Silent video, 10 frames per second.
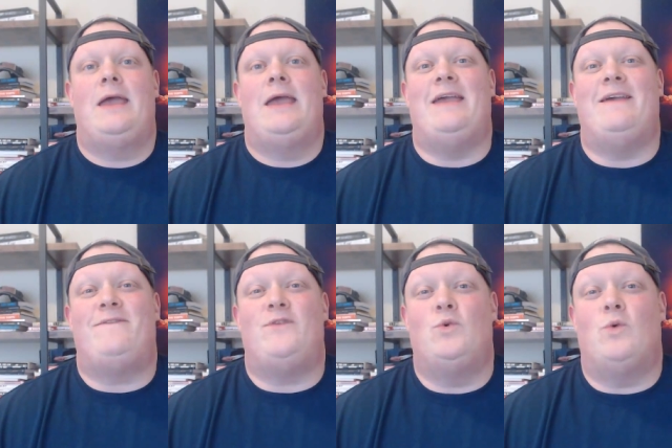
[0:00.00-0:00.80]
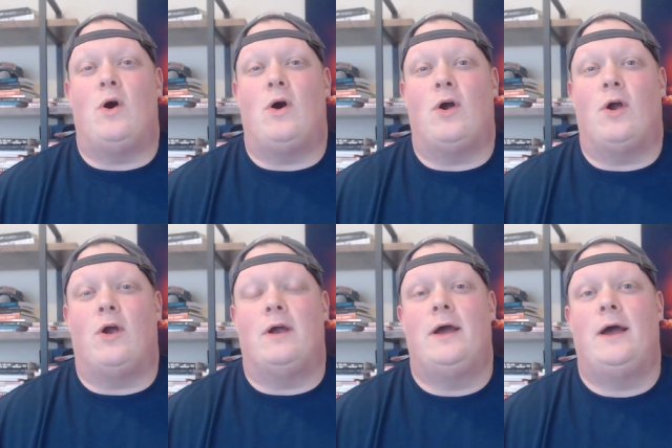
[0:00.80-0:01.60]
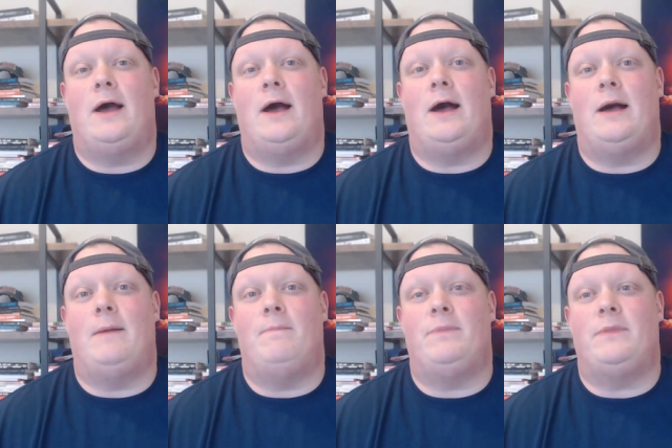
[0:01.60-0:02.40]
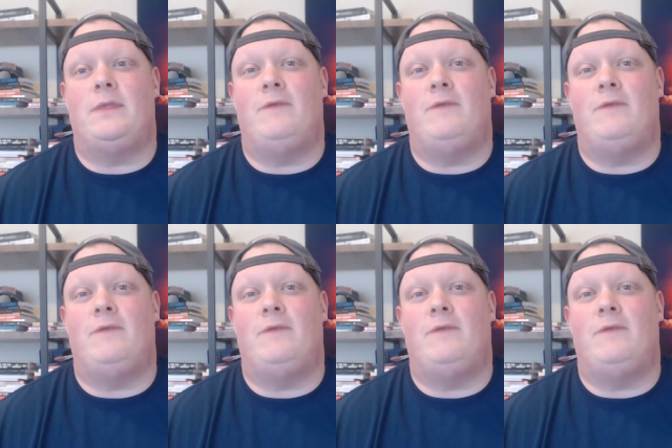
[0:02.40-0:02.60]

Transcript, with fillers: if you are um,